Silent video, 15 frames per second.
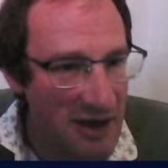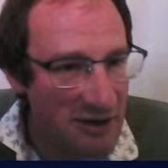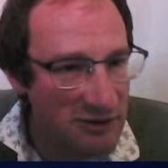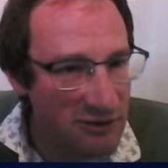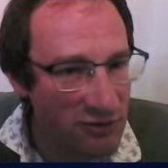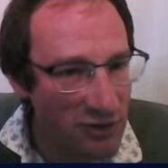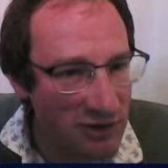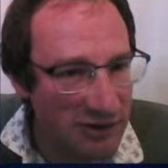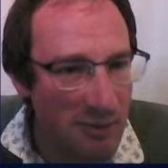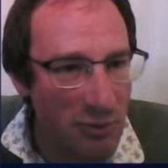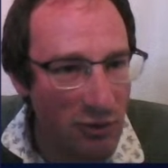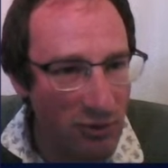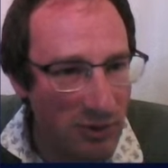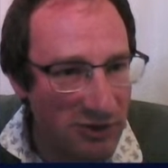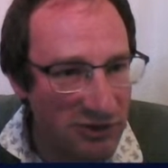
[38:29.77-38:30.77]
So for example,
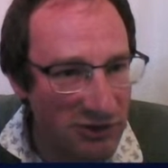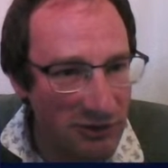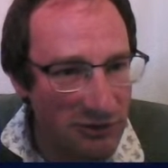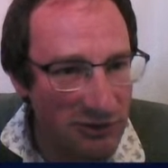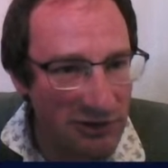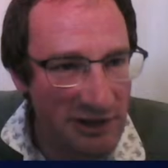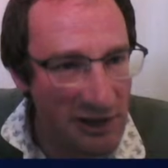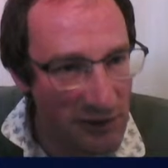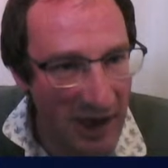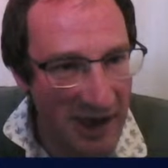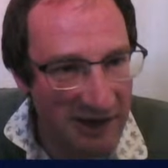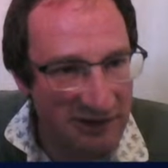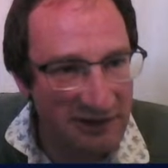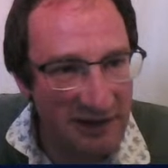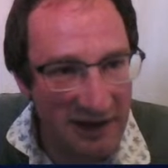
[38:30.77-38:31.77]
if we choose
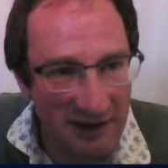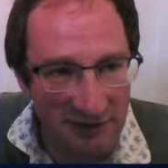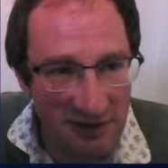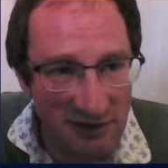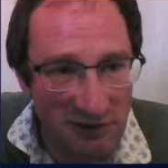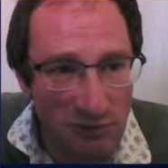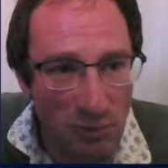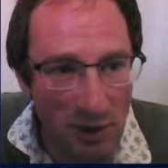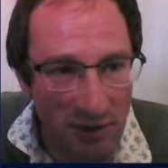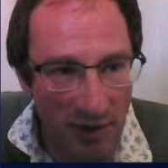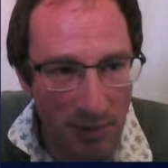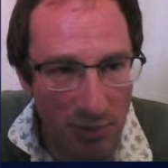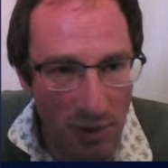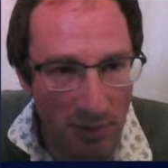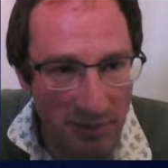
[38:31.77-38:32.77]
location here, so this is one of our
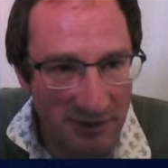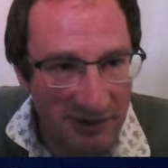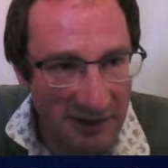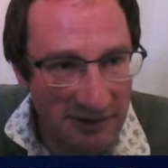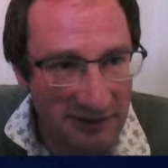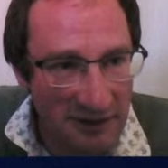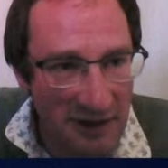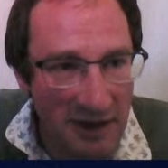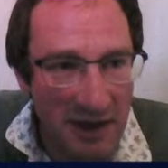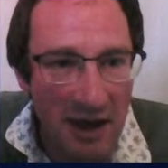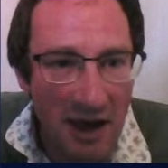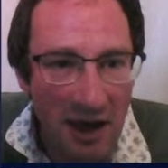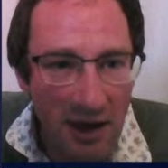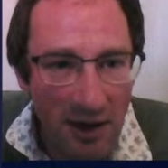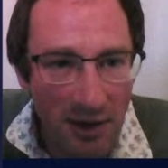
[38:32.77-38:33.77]
properties,
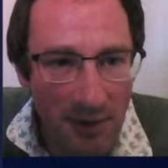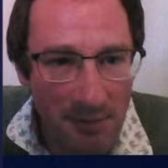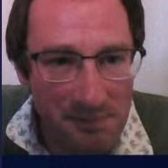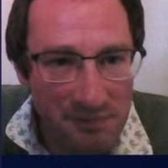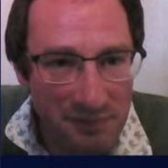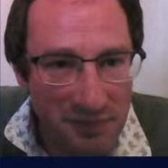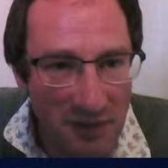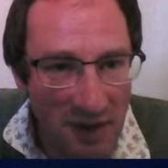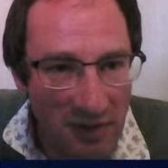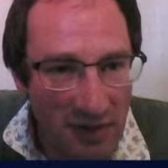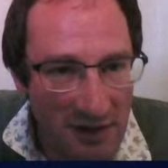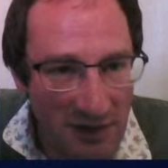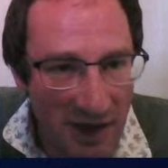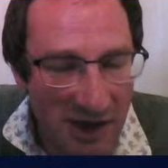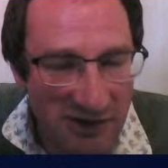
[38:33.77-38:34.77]
and then
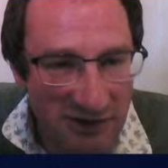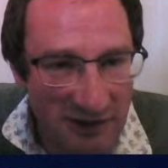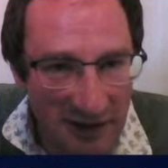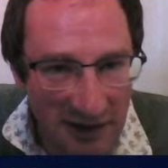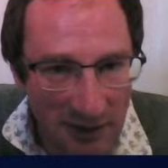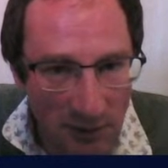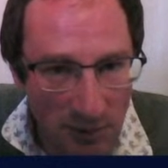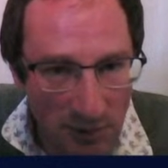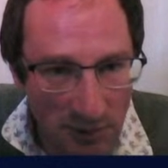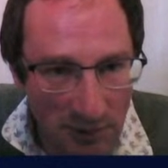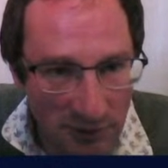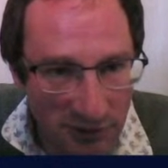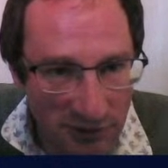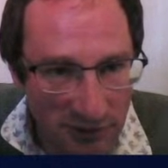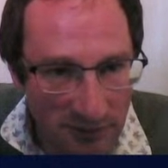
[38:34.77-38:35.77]
location
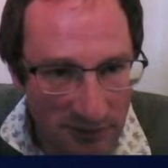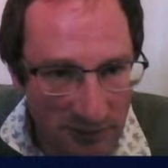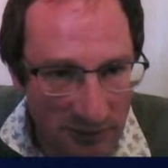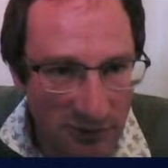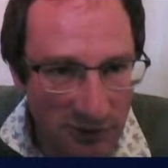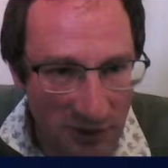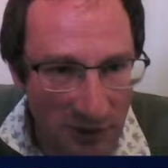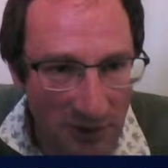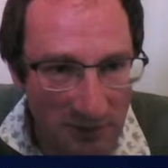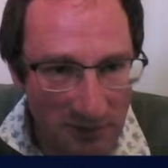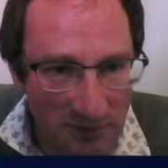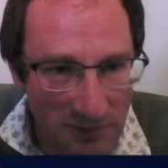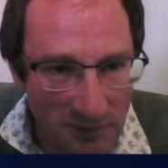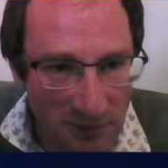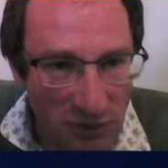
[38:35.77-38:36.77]
equals, also got
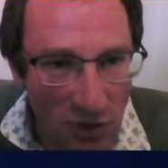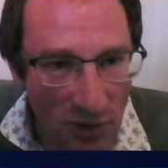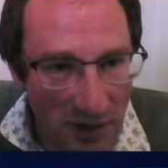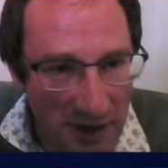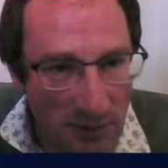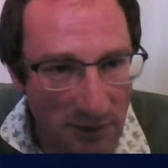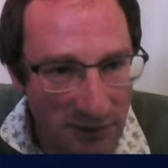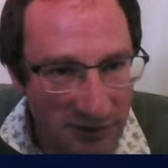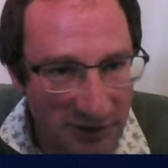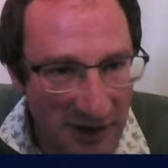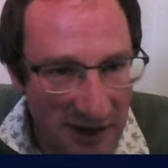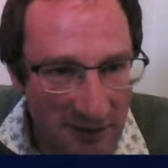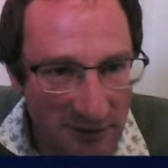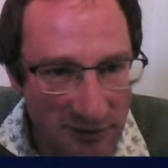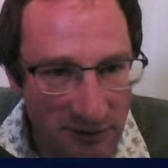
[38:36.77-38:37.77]
not equals
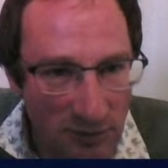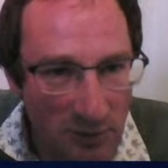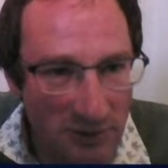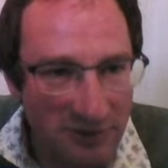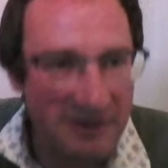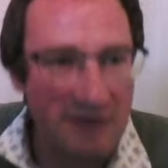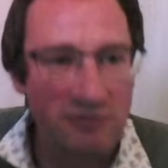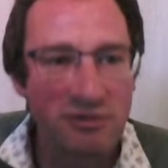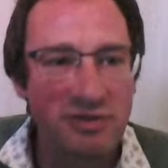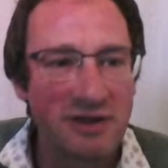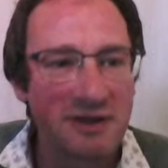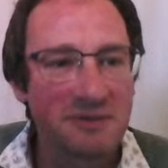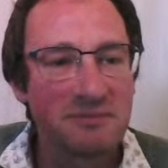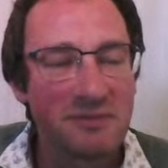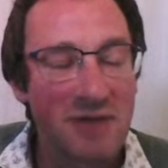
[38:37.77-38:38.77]
here, so we want to see
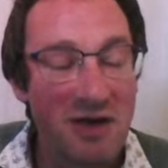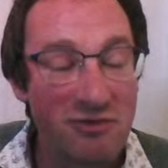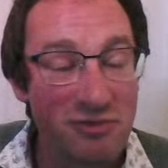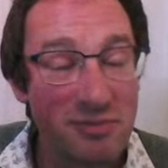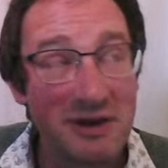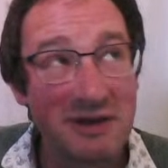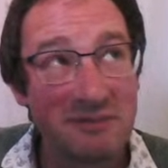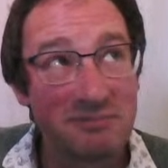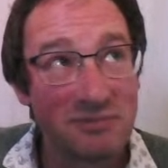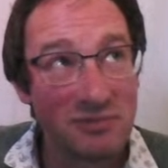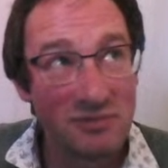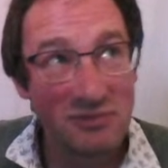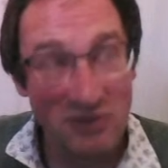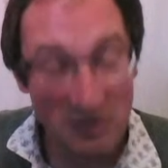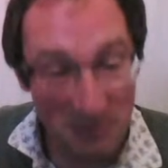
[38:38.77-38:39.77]
everybody
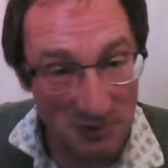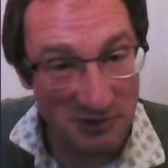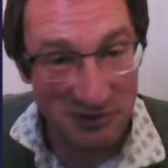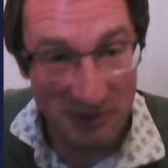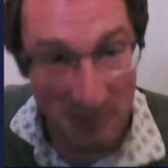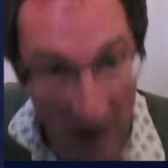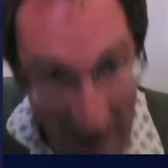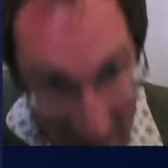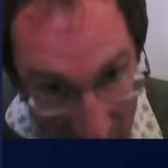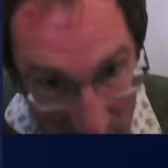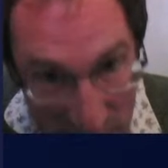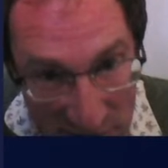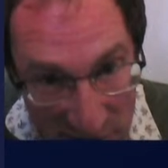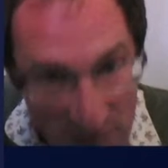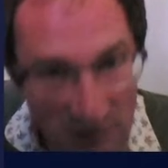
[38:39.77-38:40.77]
that was somewhere
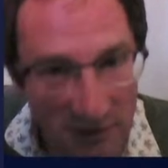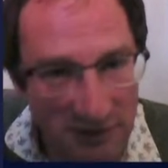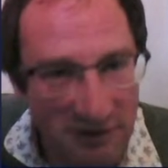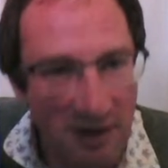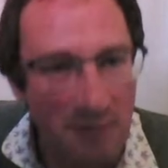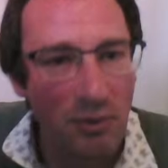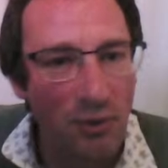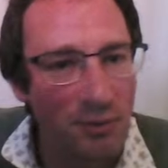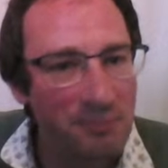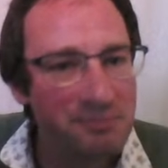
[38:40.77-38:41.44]
else, for example.